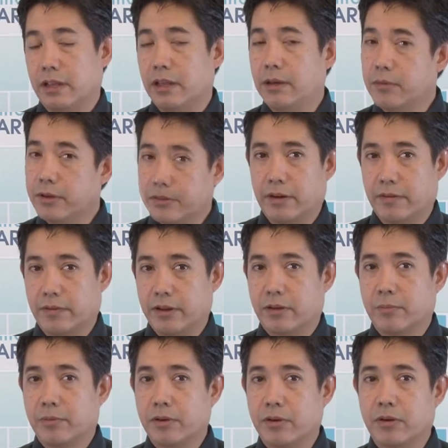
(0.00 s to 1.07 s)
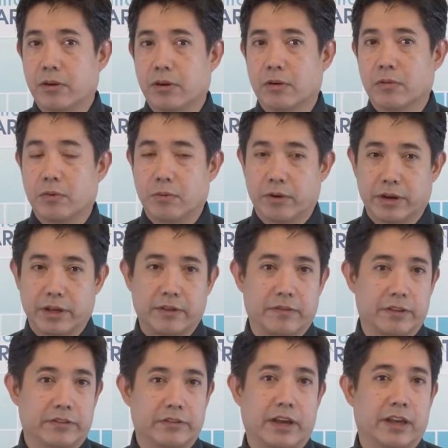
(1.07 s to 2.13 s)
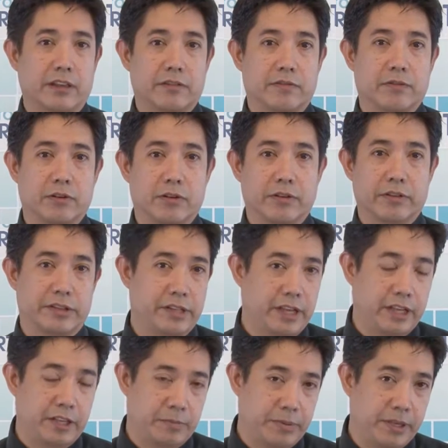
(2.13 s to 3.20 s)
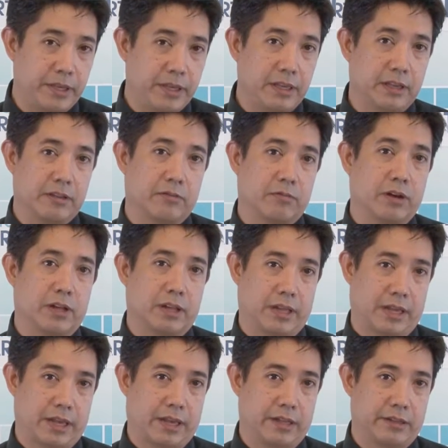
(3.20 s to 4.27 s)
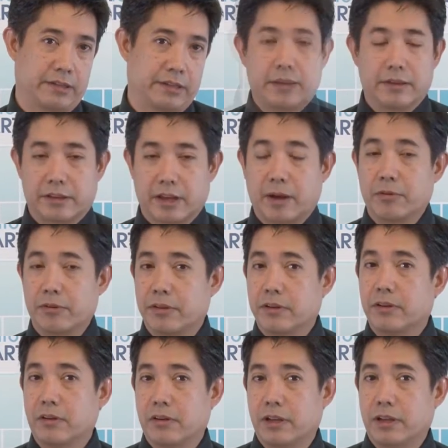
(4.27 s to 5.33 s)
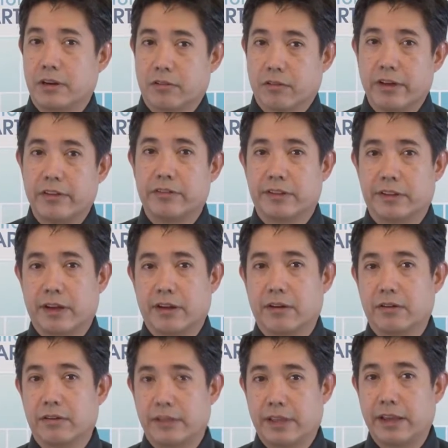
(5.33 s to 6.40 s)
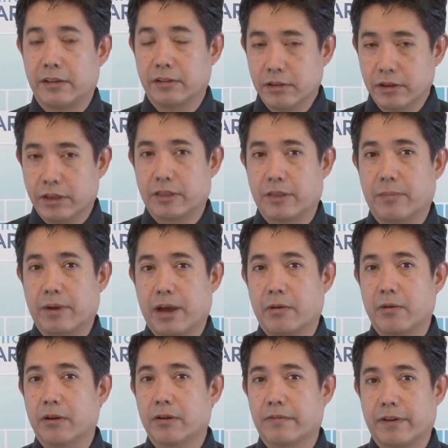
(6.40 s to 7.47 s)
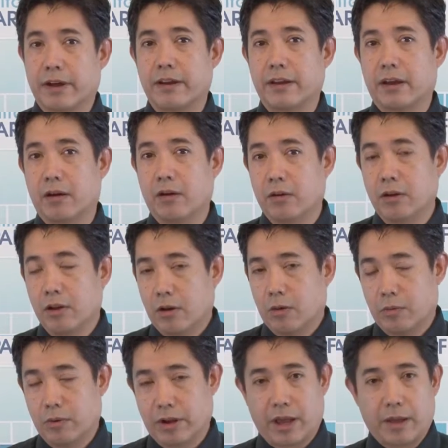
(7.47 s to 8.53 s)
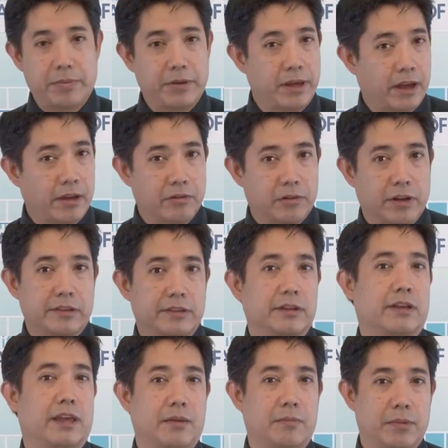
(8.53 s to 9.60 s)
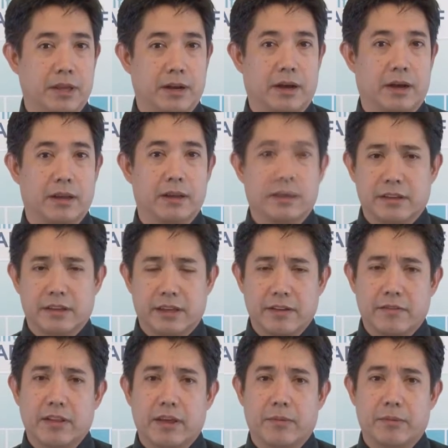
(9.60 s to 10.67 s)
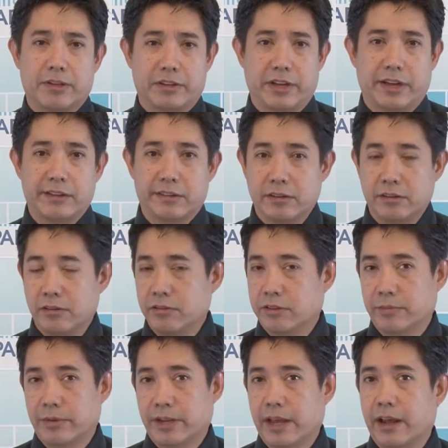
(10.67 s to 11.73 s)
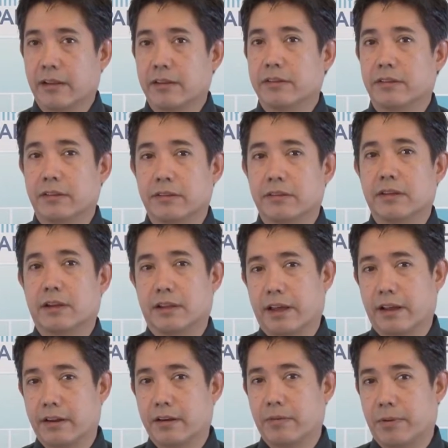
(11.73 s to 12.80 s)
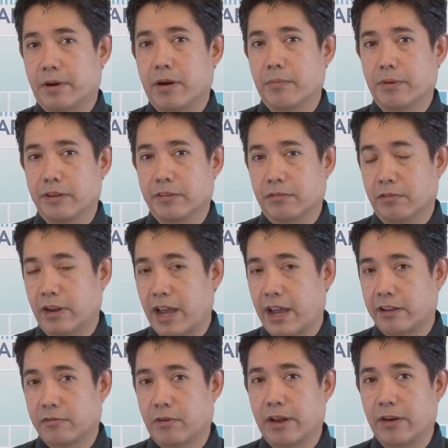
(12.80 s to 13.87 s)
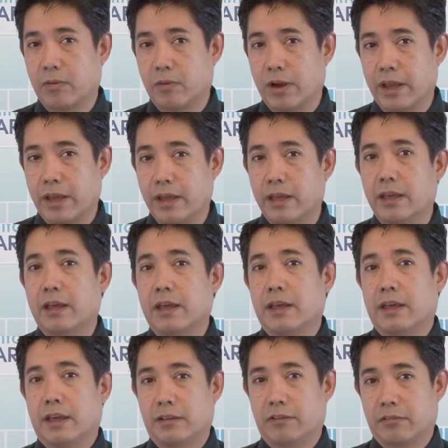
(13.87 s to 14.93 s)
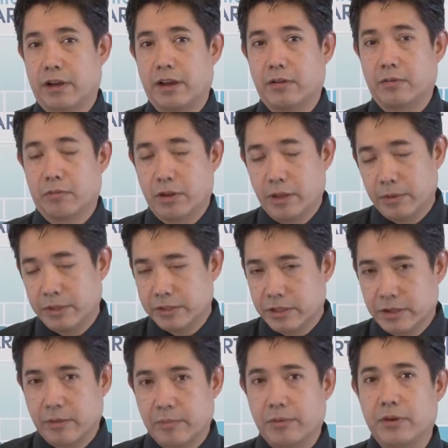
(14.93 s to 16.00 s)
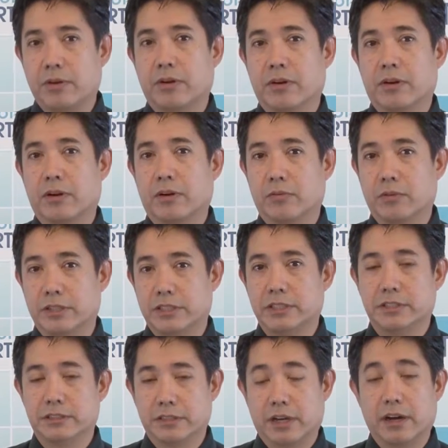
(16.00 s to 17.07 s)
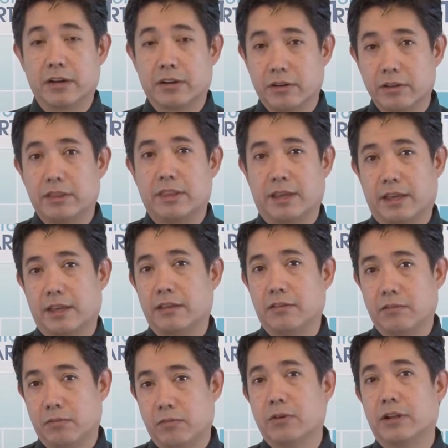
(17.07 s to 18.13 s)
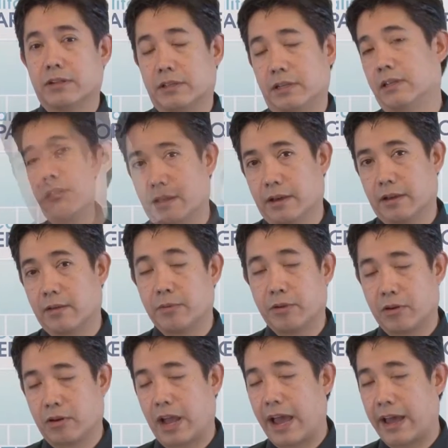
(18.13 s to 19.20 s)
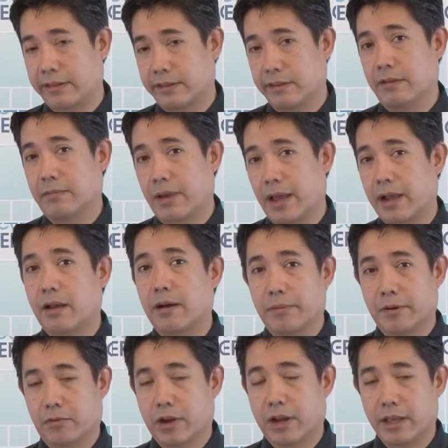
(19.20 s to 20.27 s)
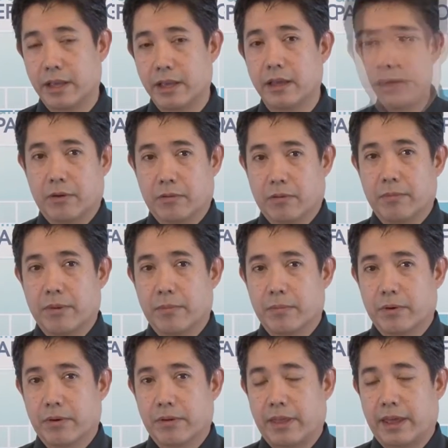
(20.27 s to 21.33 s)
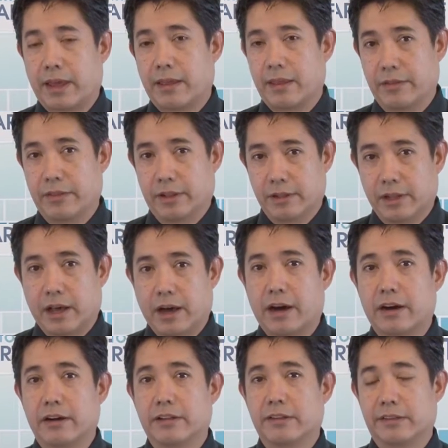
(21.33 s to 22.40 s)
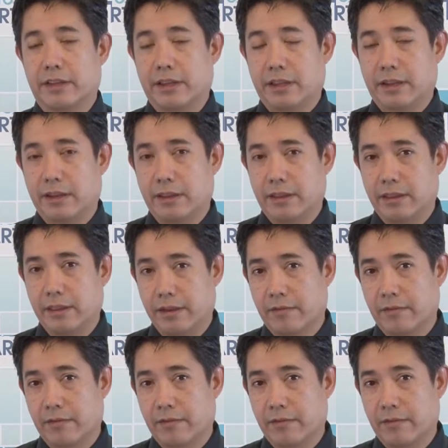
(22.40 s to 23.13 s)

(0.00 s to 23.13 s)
image of the computer. We want to give a chance for CHP as well as the Cybersecurity Integration Center. Take a look at the malware, find out what IP address it came in on, giving them a chance to do some analysis. A lot of departments react right away and try to re-image the computer, which is a good thing. You want to get the computer asset back up and running, but remember that the logs and the